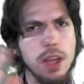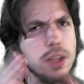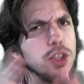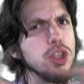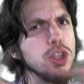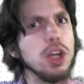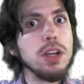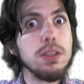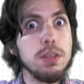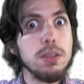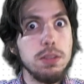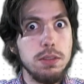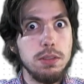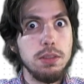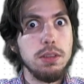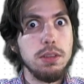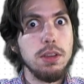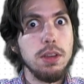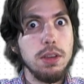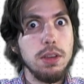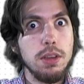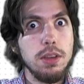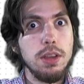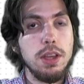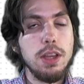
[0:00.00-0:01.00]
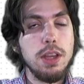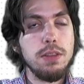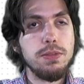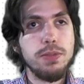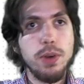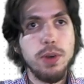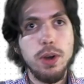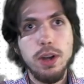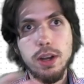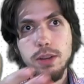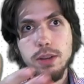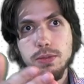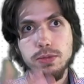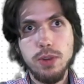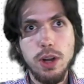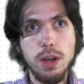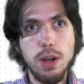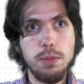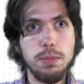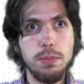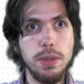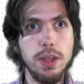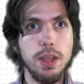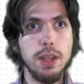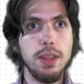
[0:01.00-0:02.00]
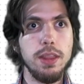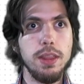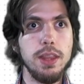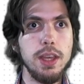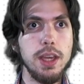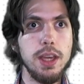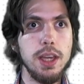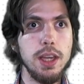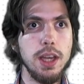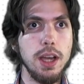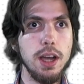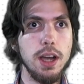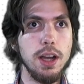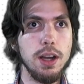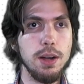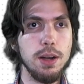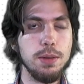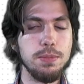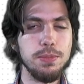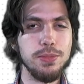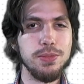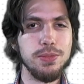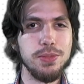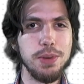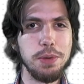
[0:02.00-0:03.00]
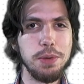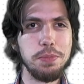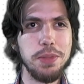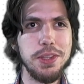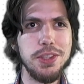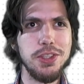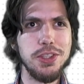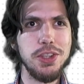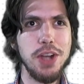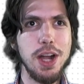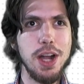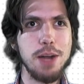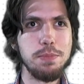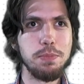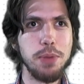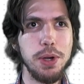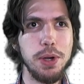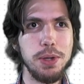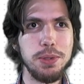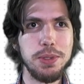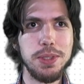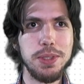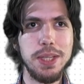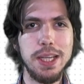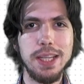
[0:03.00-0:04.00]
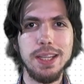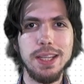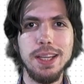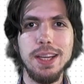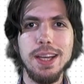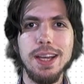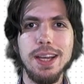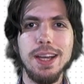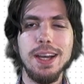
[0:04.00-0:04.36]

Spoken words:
just inferring from the job posting.